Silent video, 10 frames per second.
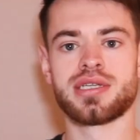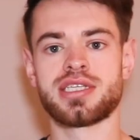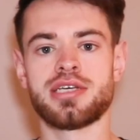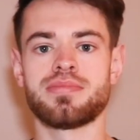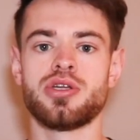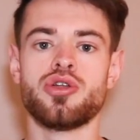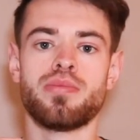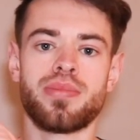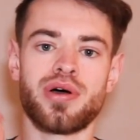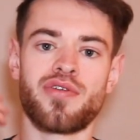Tip
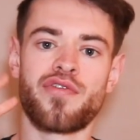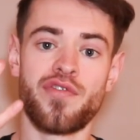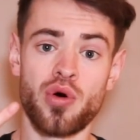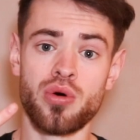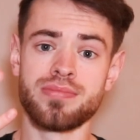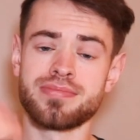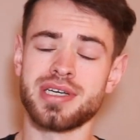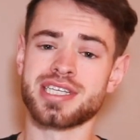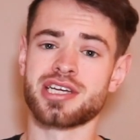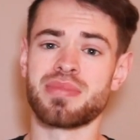number 4
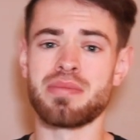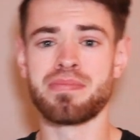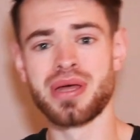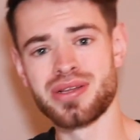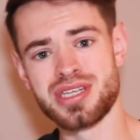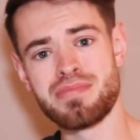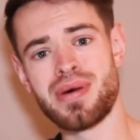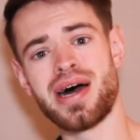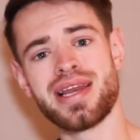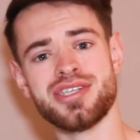is going to be build your
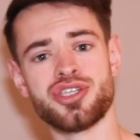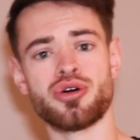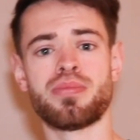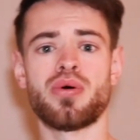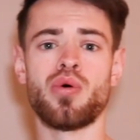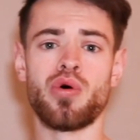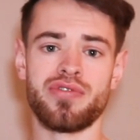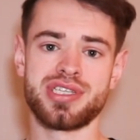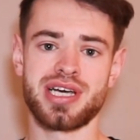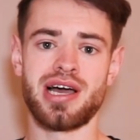mileage up
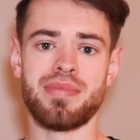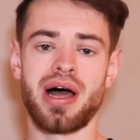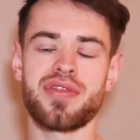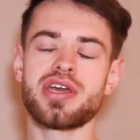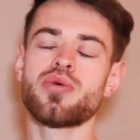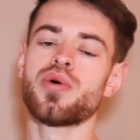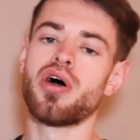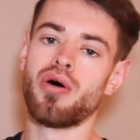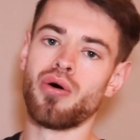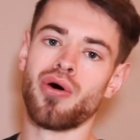over time. I think
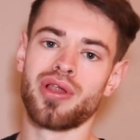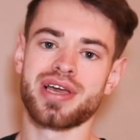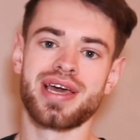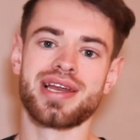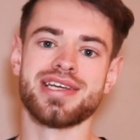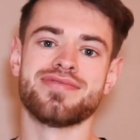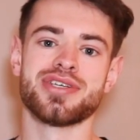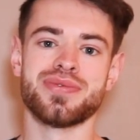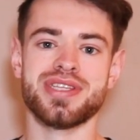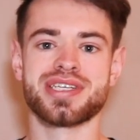we're all guilty of
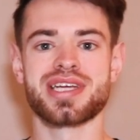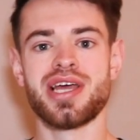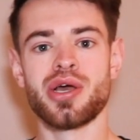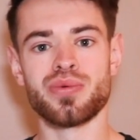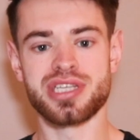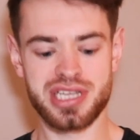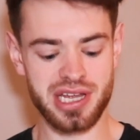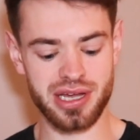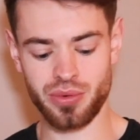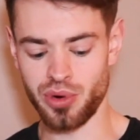doing this. We
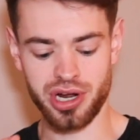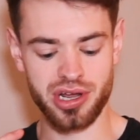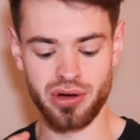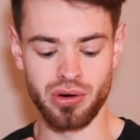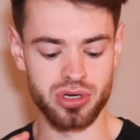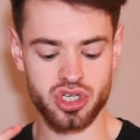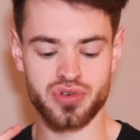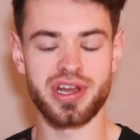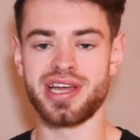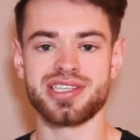say we're going to go
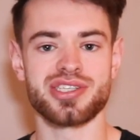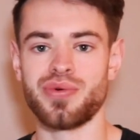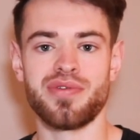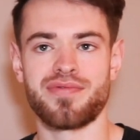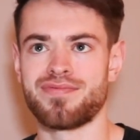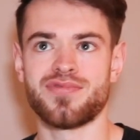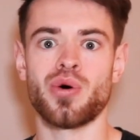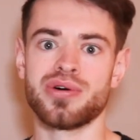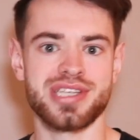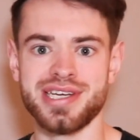straight into doing
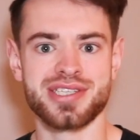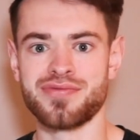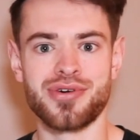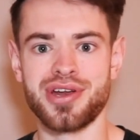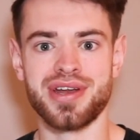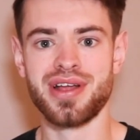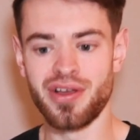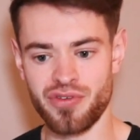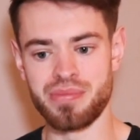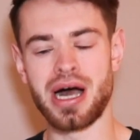4 days of running
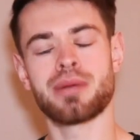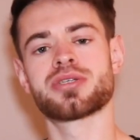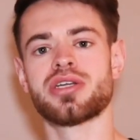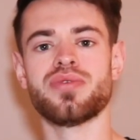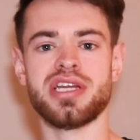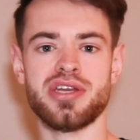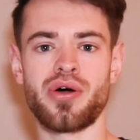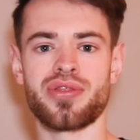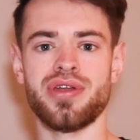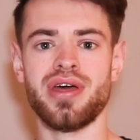from absolutely
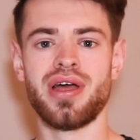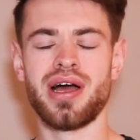nothing.